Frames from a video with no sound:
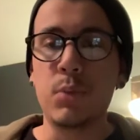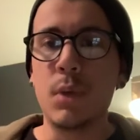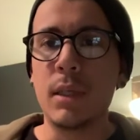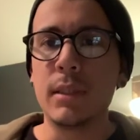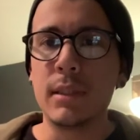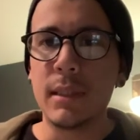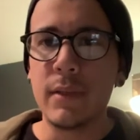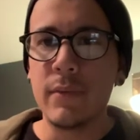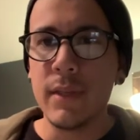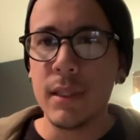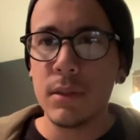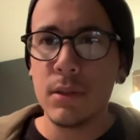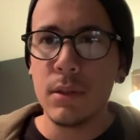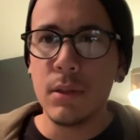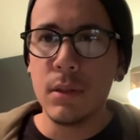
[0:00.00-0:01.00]
to give that
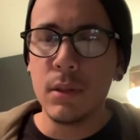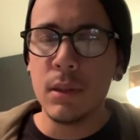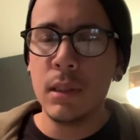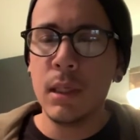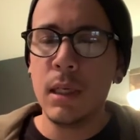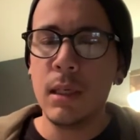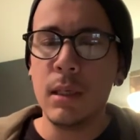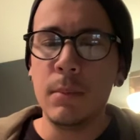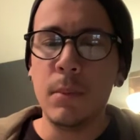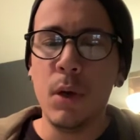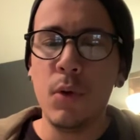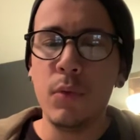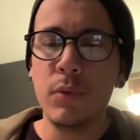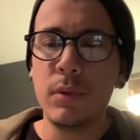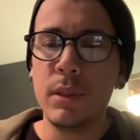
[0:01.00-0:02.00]
to y'all.
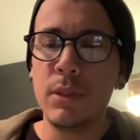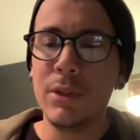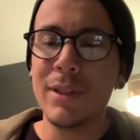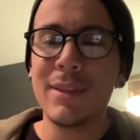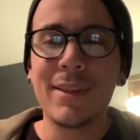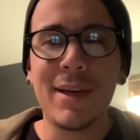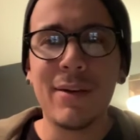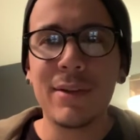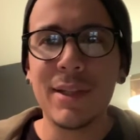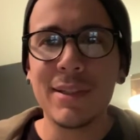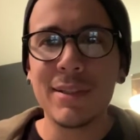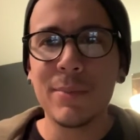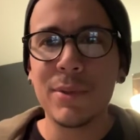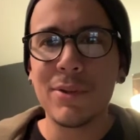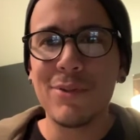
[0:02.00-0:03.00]
Hopefully you get
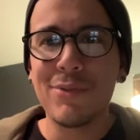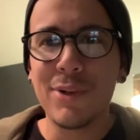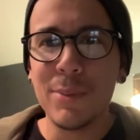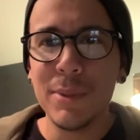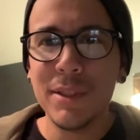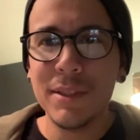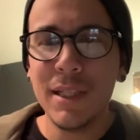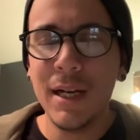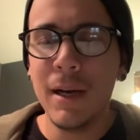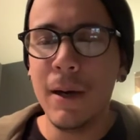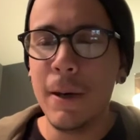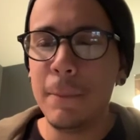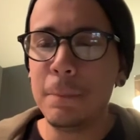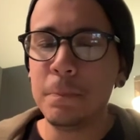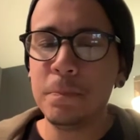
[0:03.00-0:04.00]
something from it.
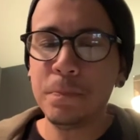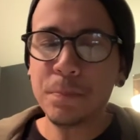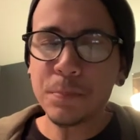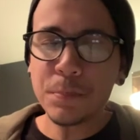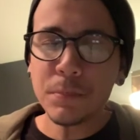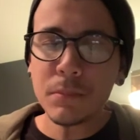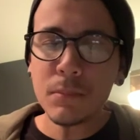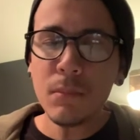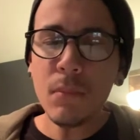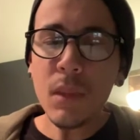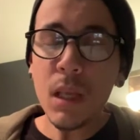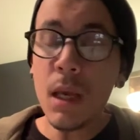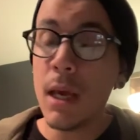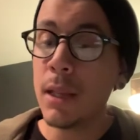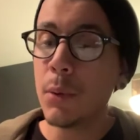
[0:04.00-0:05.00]

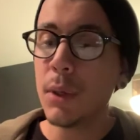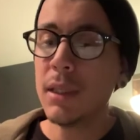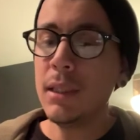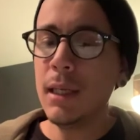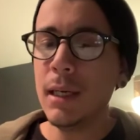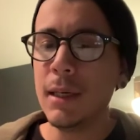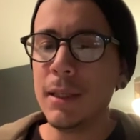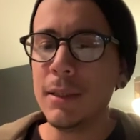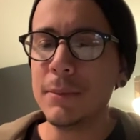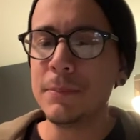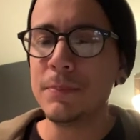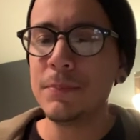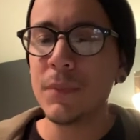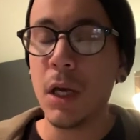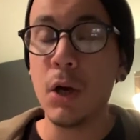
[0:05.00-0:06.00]
Anyway, I
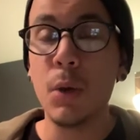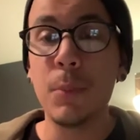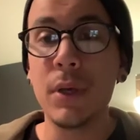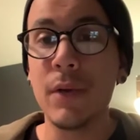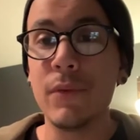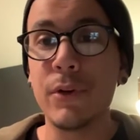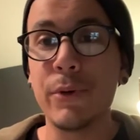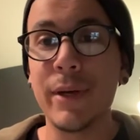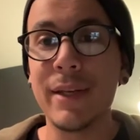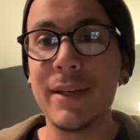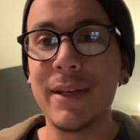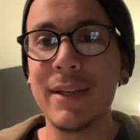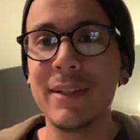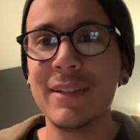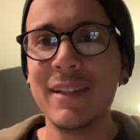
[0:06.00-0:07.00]
hope you have a great
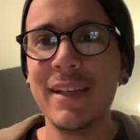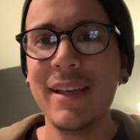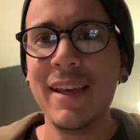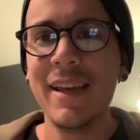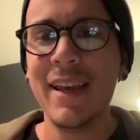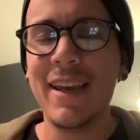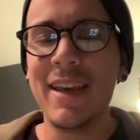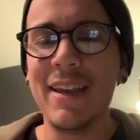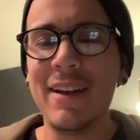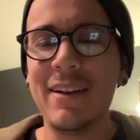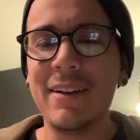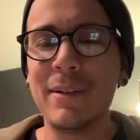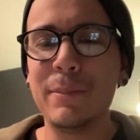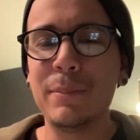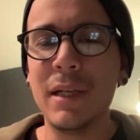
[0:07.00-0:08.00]
day,
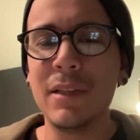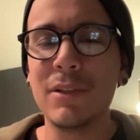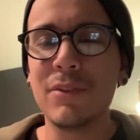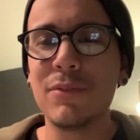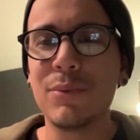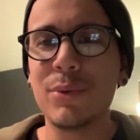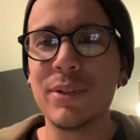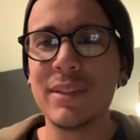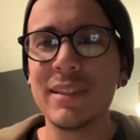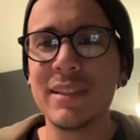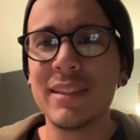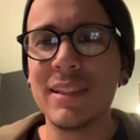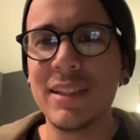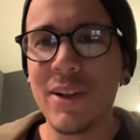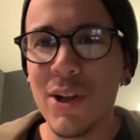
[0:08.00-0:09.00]
and I look forward to
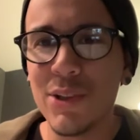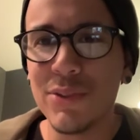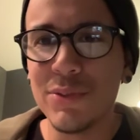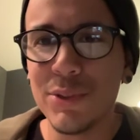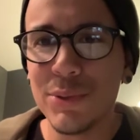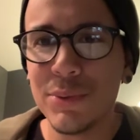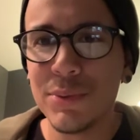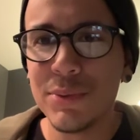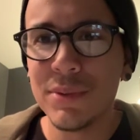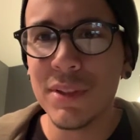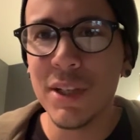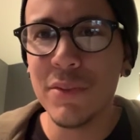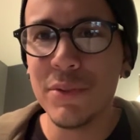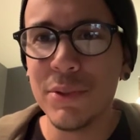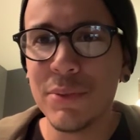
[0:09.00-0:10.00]
seeing all of you.
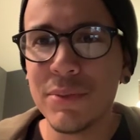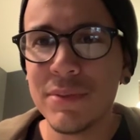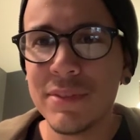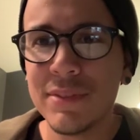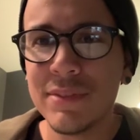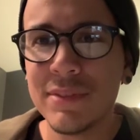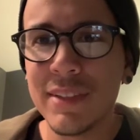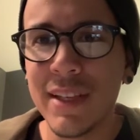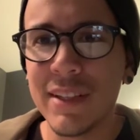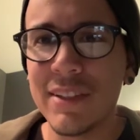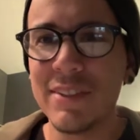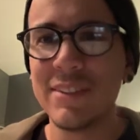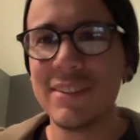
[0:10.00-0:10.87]
Love you. Thank you.